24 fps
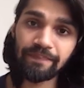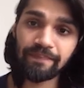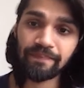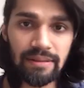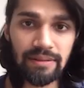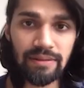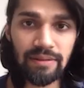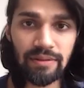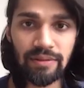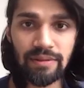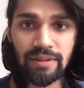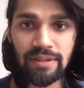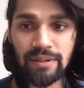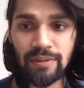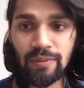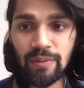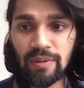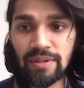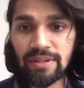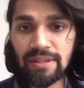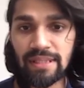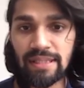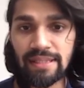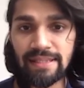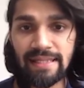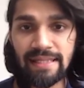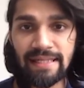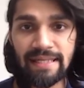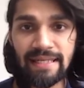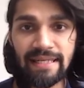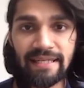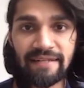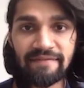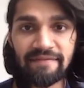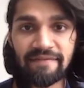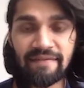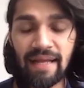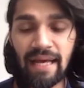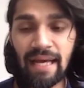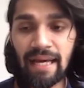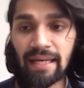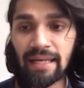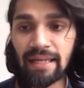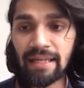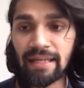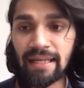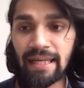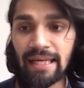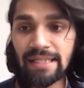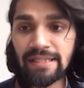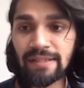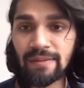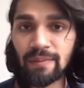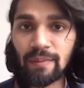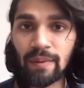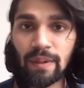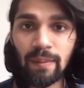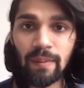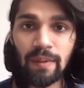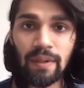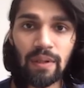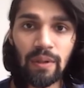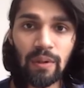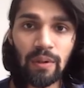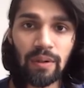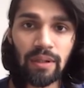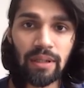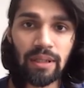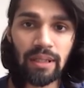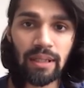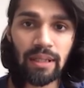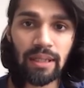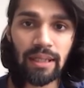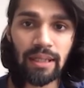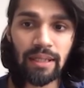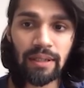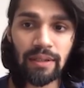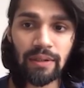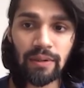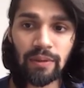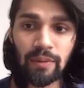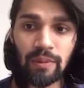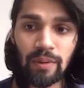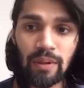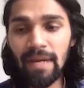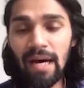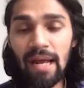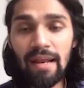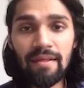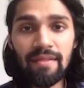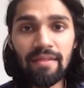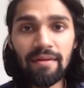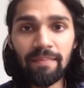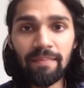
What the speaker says: So this was ascending flag. Next, we will look into another